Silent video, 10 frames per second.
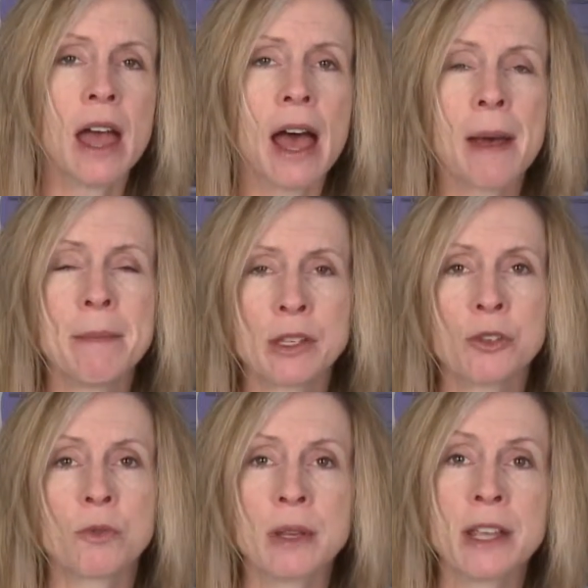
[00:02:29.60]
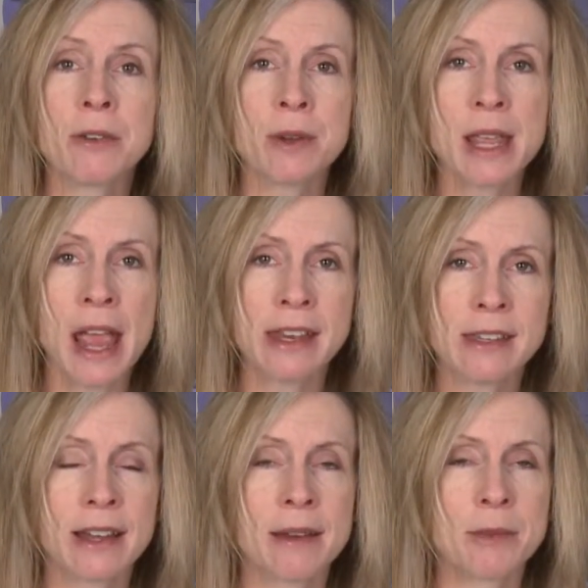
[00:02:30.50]
to
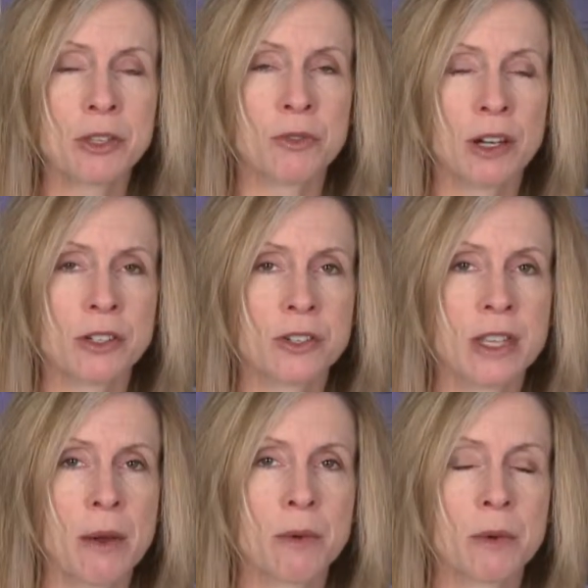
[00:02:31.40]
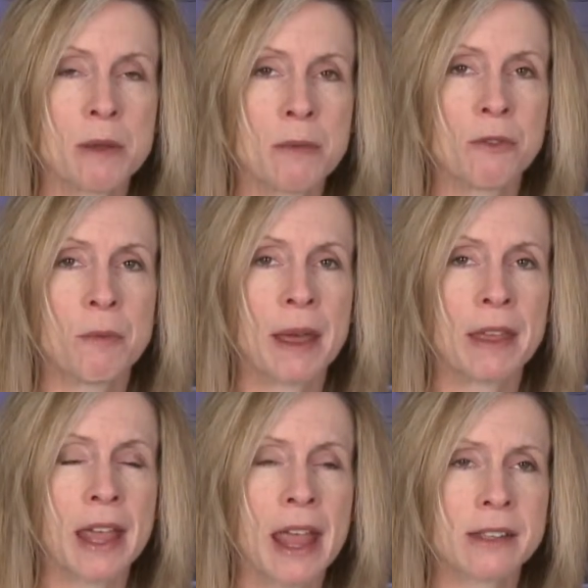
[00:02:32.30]
recreate the structures that were removed by
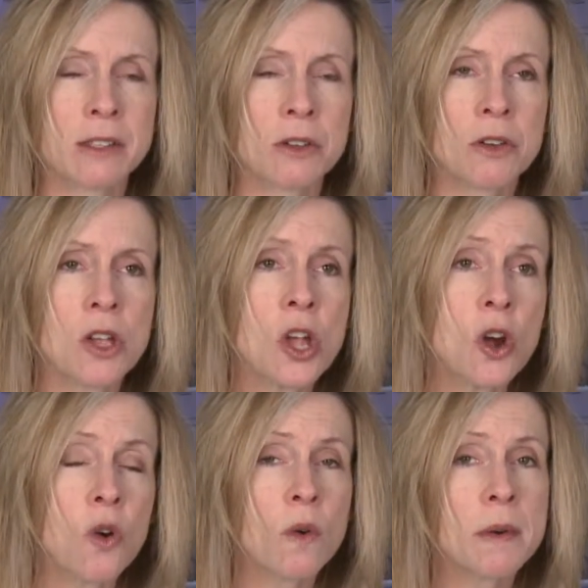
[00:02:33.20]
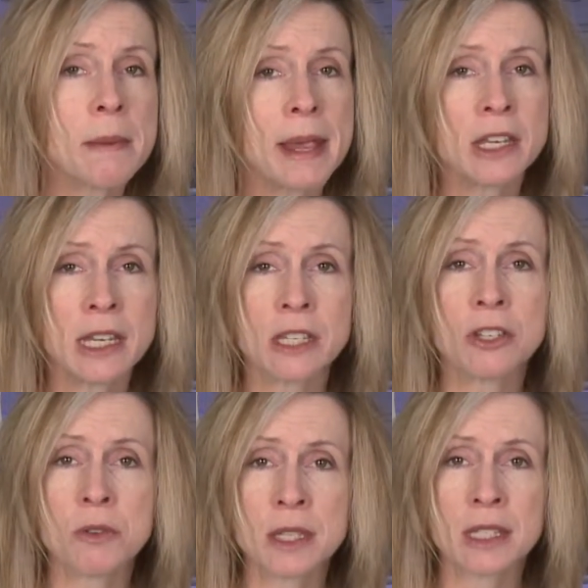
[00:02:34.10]
the cancer. Or we may need to
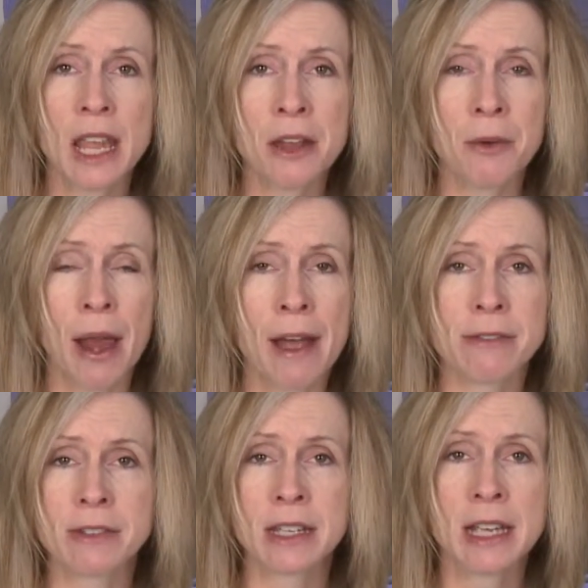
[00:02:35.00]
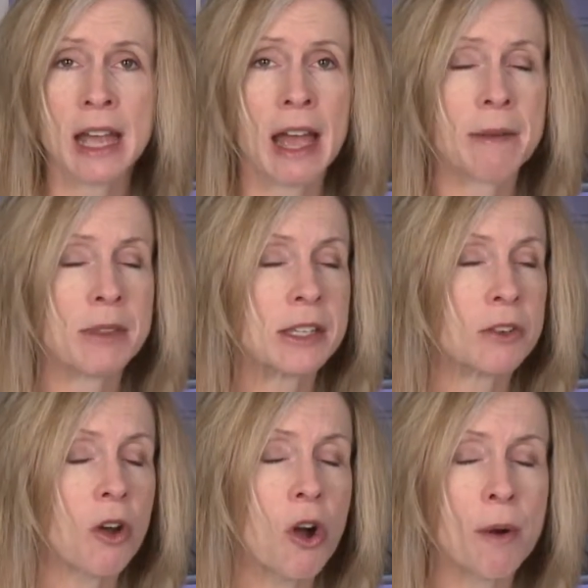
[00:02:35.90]
do a skin graft. And these
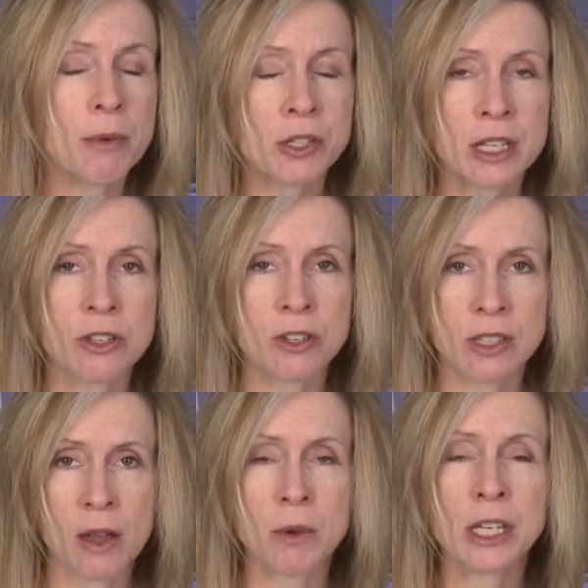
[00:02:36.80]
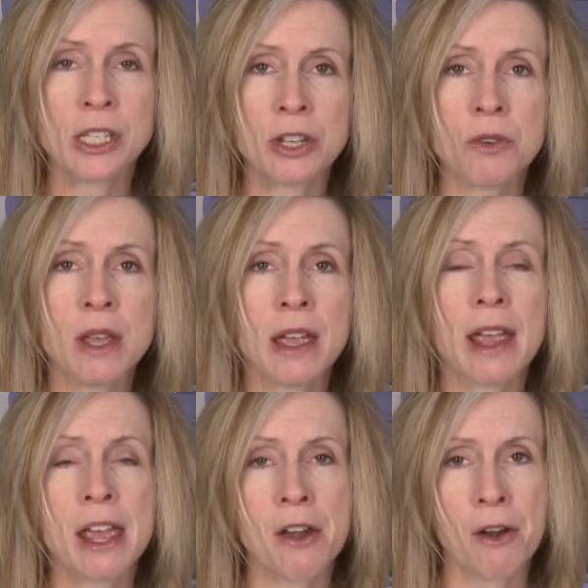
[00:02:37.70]
are all procedures that we do
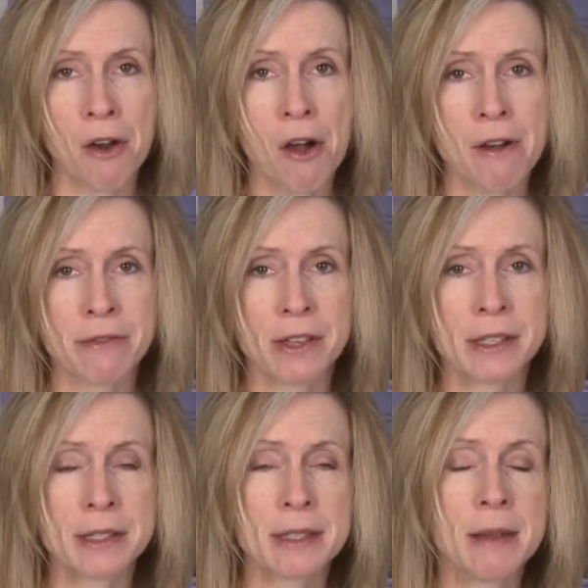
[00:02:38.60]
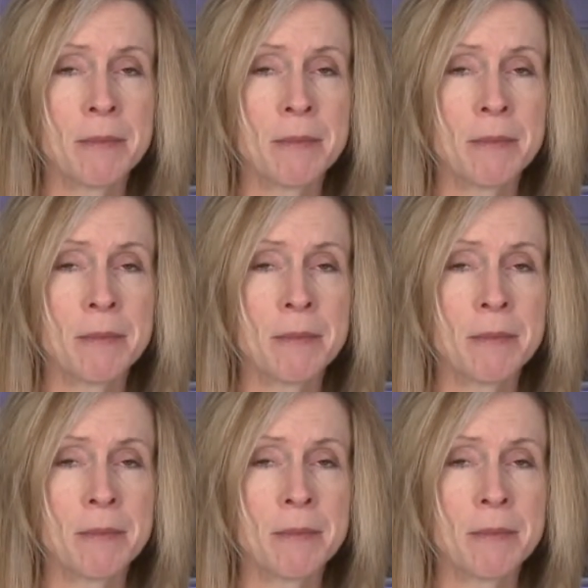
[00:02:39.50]
in our office.